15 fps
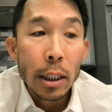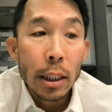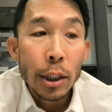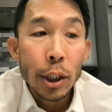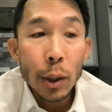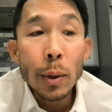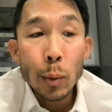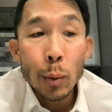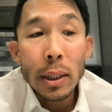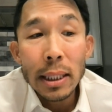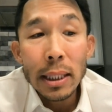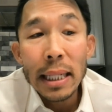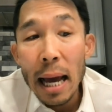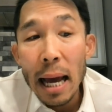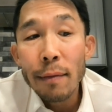She was once
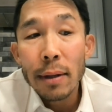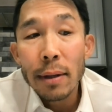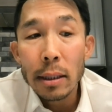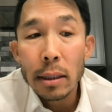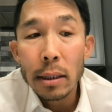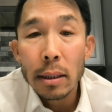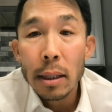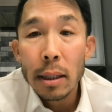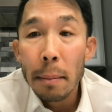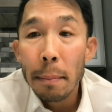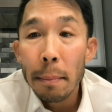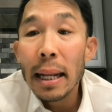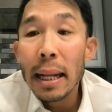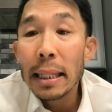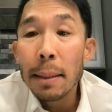an Adventist,
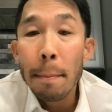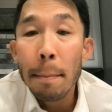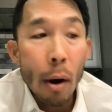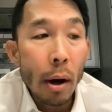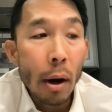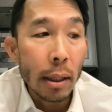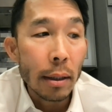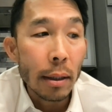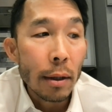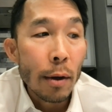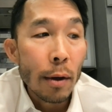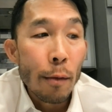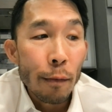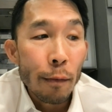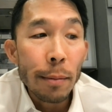but had departed
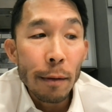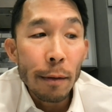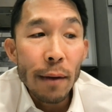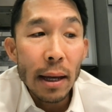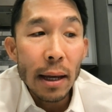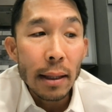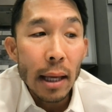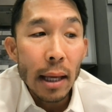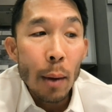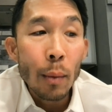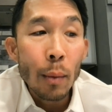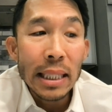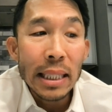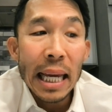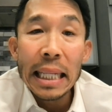from the faith and
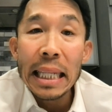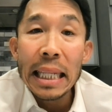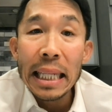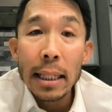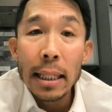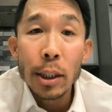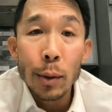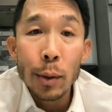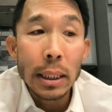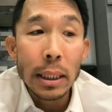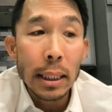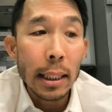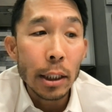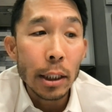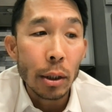was taking the kids to a
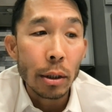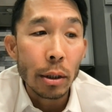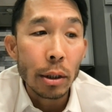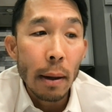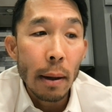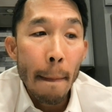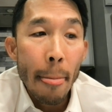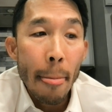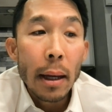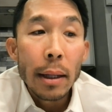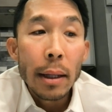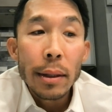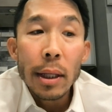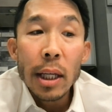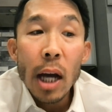Sunday church.
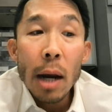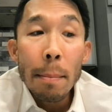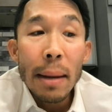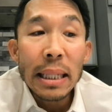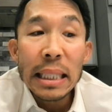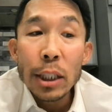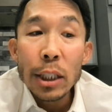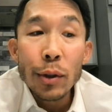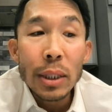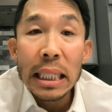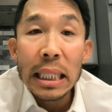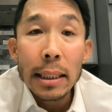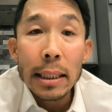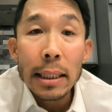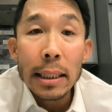The young man's interest
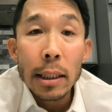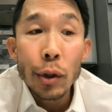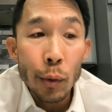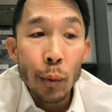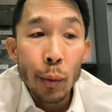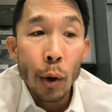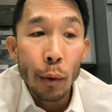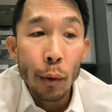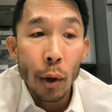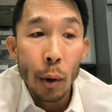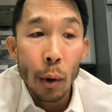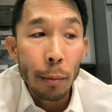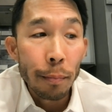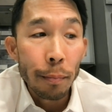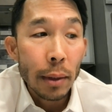continued to grow,
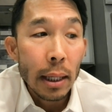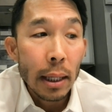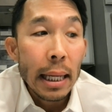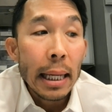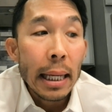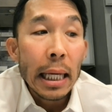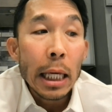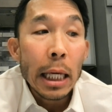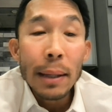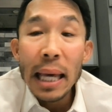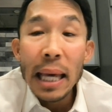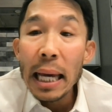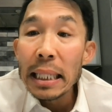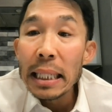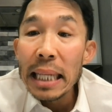though. He
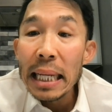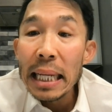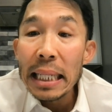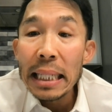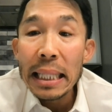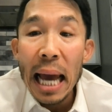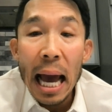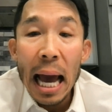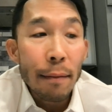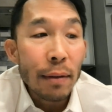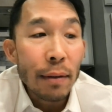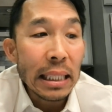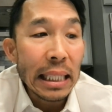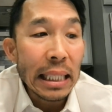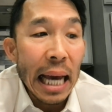began attending the
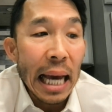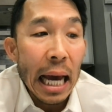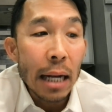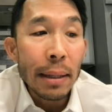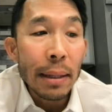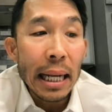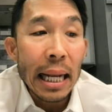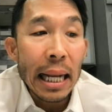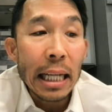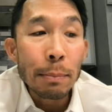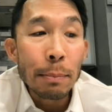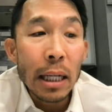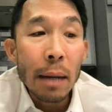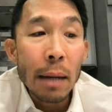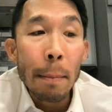Adventist Academy and has
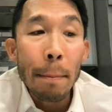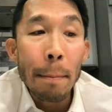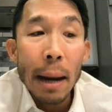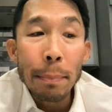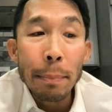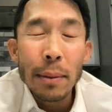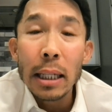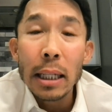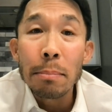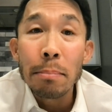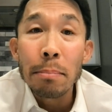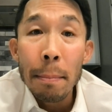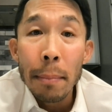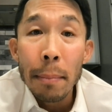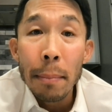become a baptized
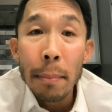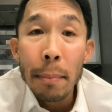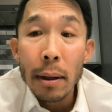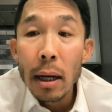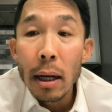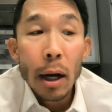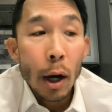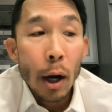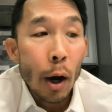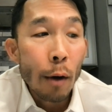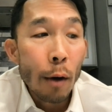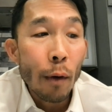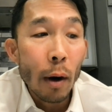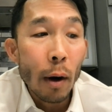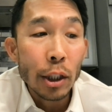member
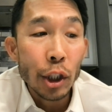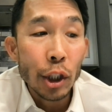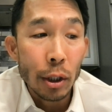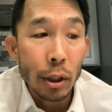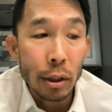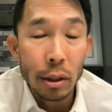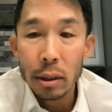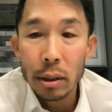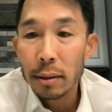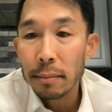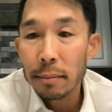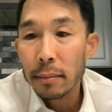of our church.